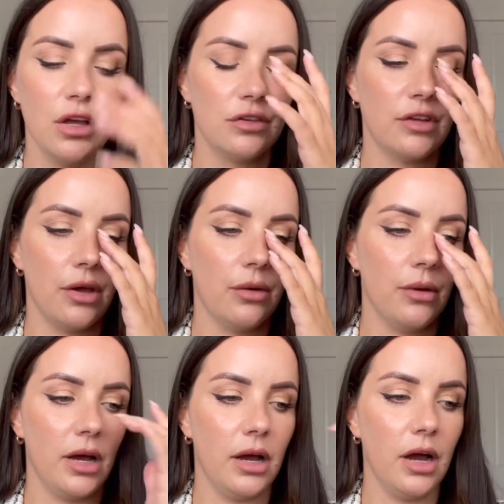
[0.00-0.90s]
So
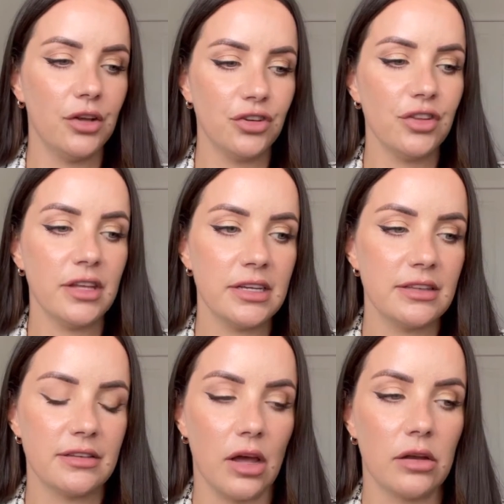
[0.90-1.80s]
I just think it's
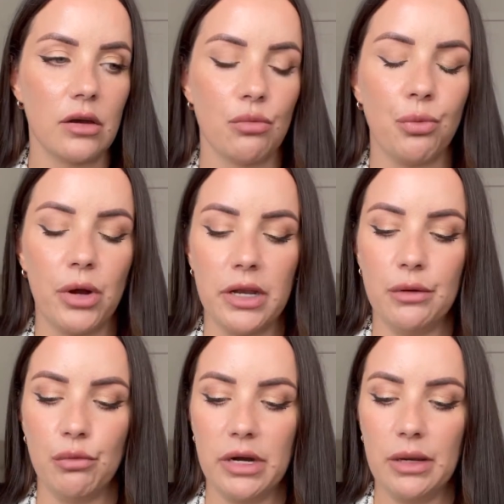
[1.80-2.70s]
done really,
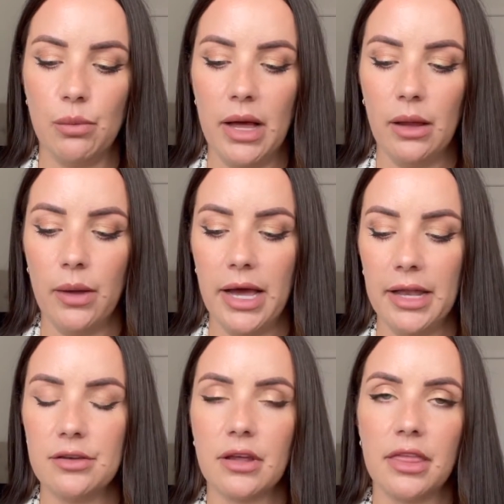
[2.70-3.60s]
really well
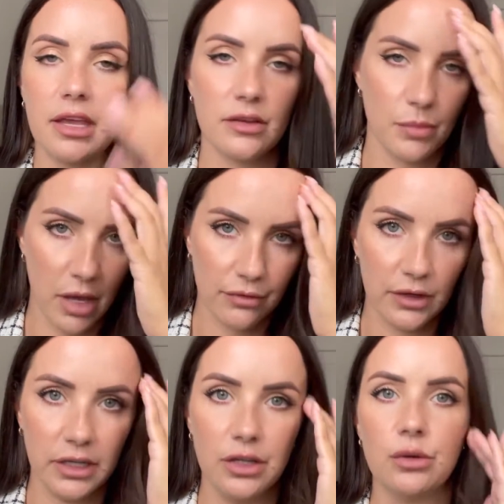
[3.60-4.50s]
and I think it's
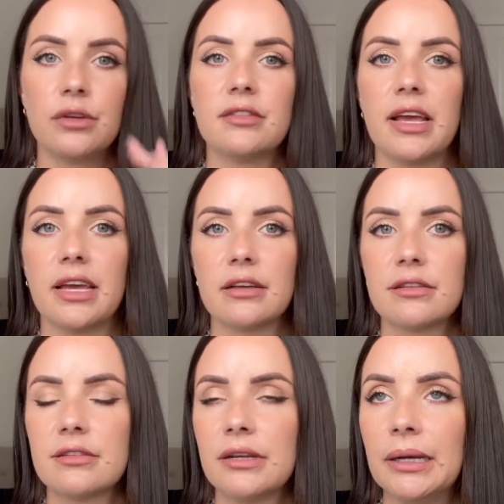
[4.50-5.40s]
perfectly unisex.